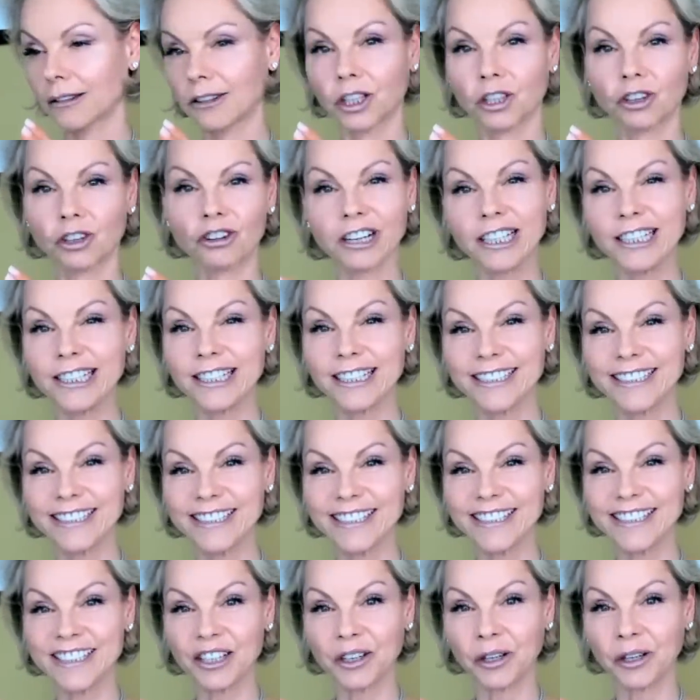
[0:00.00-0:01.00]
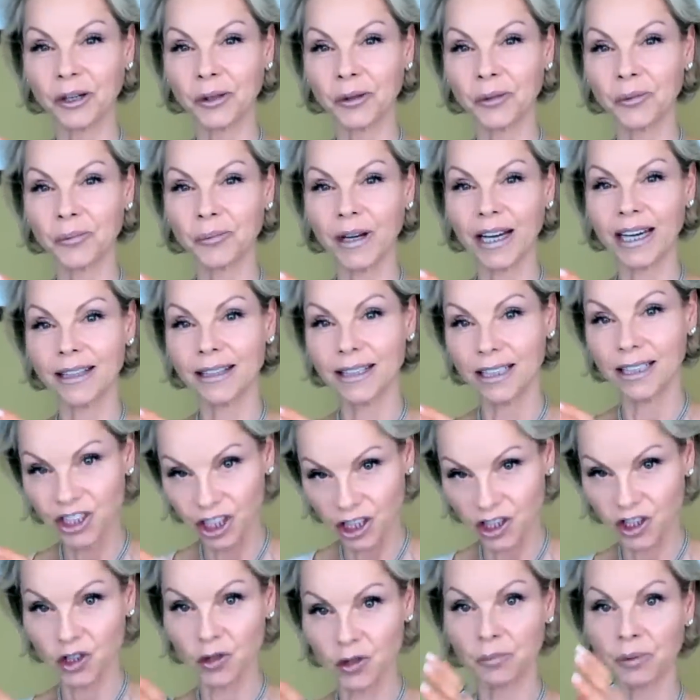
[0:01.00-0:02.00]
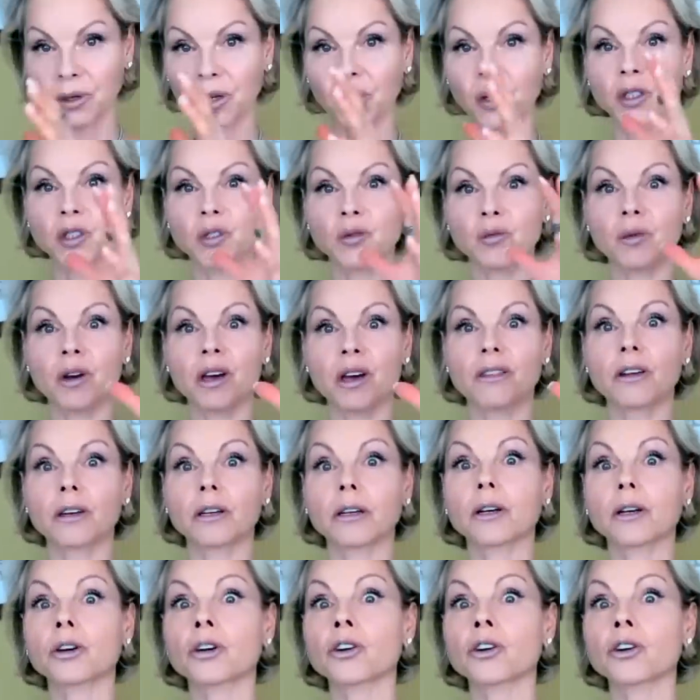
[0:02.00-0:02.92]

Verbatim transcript: the craziness at home and then juxtaposed with the